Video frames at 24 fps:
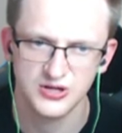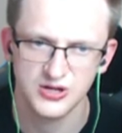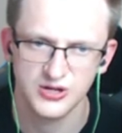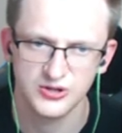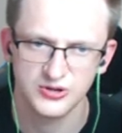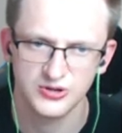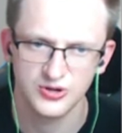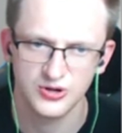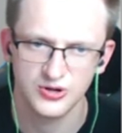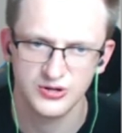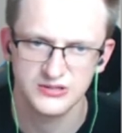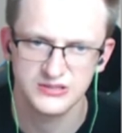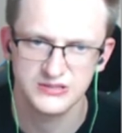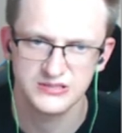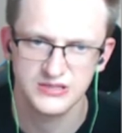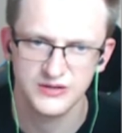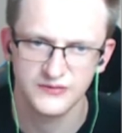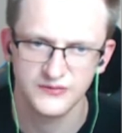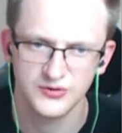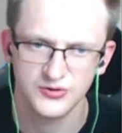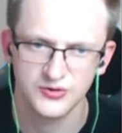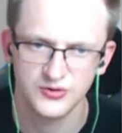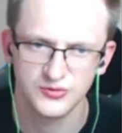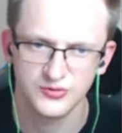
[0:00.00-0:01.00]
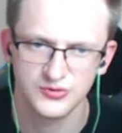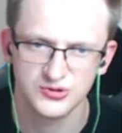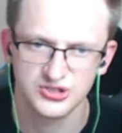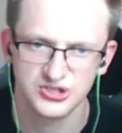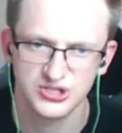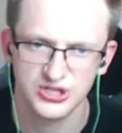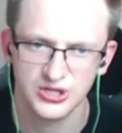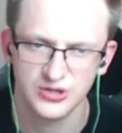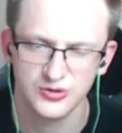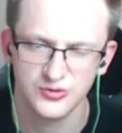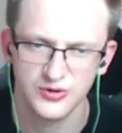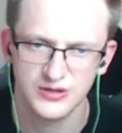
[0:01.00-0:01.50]
Eternal Servitude,
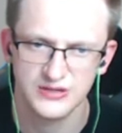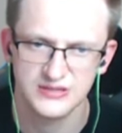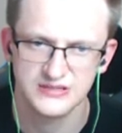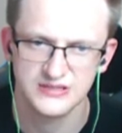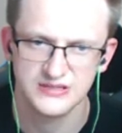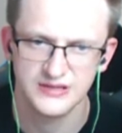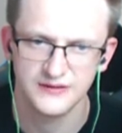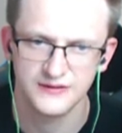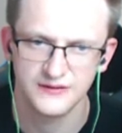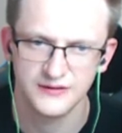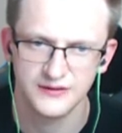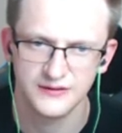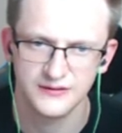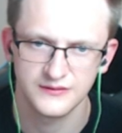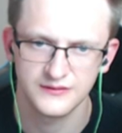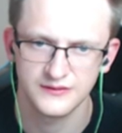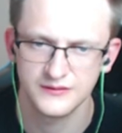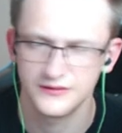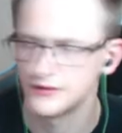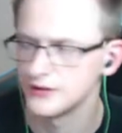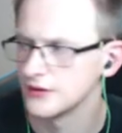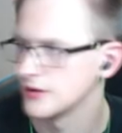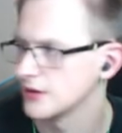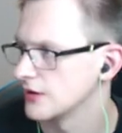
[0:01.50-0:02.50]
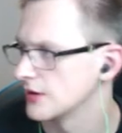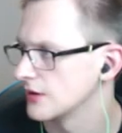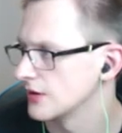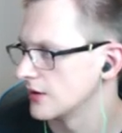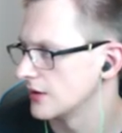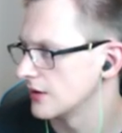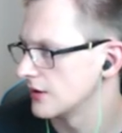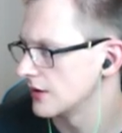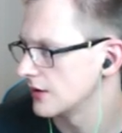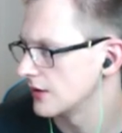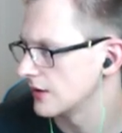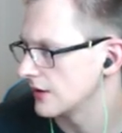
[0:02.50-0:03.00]
Shadow Ascendant,
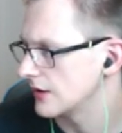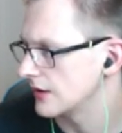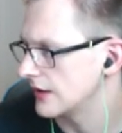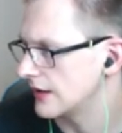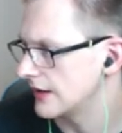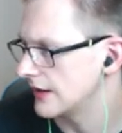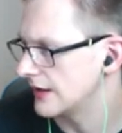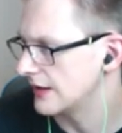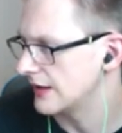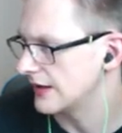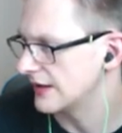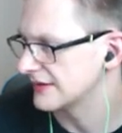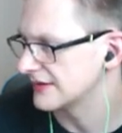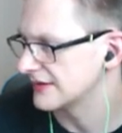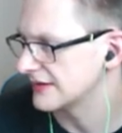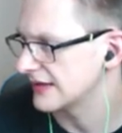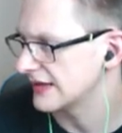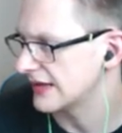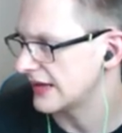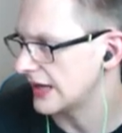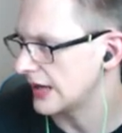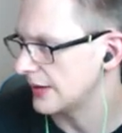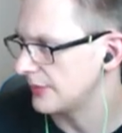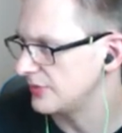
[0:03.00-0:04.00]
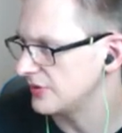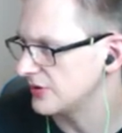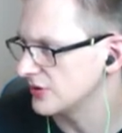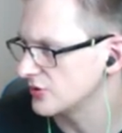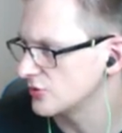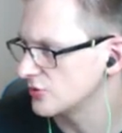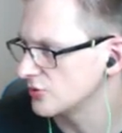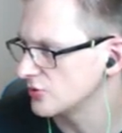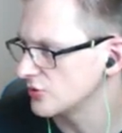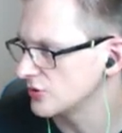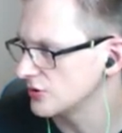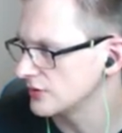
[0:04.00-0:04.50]
and Happy
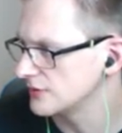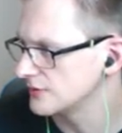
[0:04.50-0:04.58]
Ghoul.